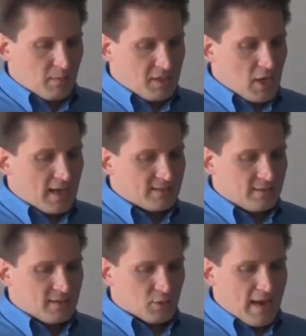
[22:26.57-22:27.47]
Some of the
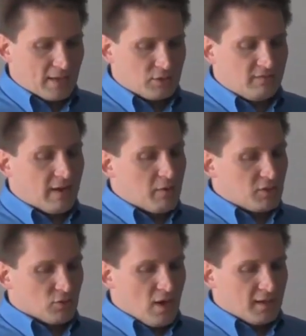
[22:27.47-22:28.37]
oxidants are actually
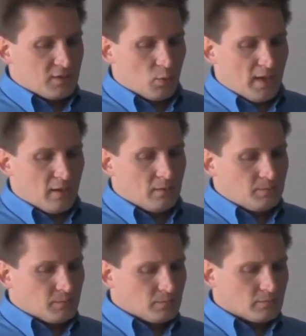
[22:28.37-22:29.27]
very strong as
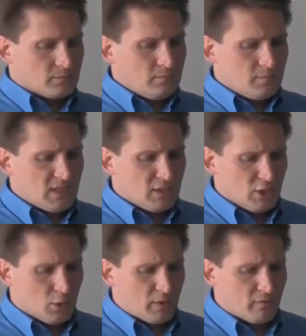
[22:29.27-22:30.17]
well.
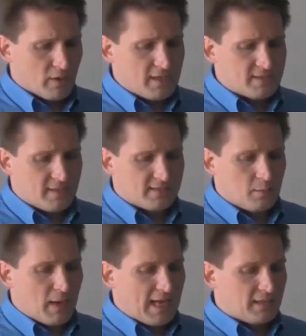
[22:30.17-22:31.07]
We've run
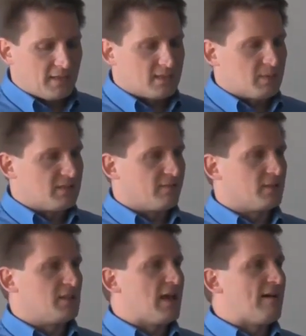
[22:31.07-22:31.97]
into this in piloting.
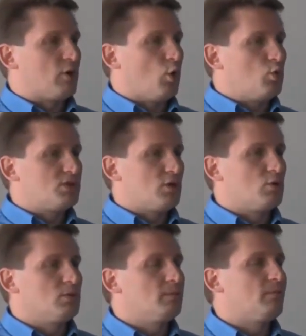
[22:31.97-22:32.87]
Specifically, you have
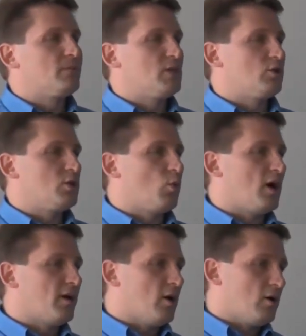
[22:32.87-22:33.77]
ozone.
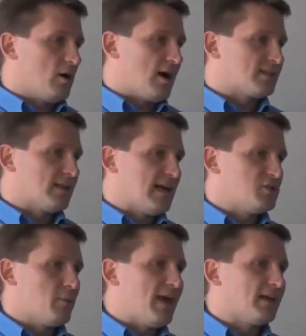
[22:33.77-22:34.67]
You want to
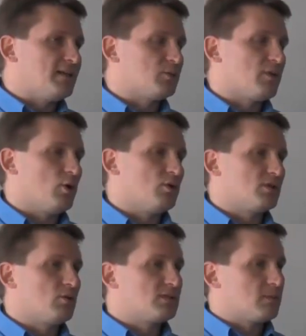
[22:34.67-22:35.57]
oxidize your manganese with
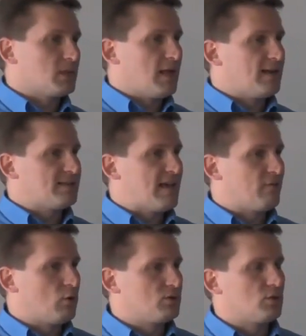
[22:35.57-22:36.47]
ozone. Some
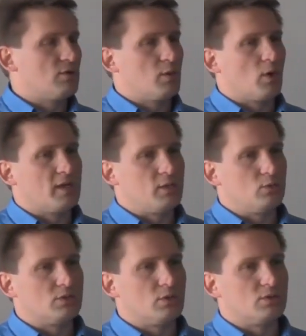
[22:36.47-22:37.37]
clients have ozone. They
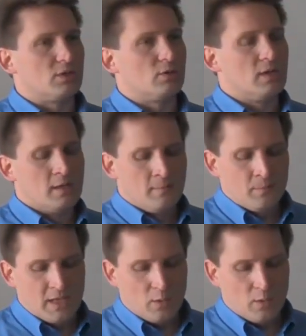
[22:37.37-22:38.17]
want to use ozone.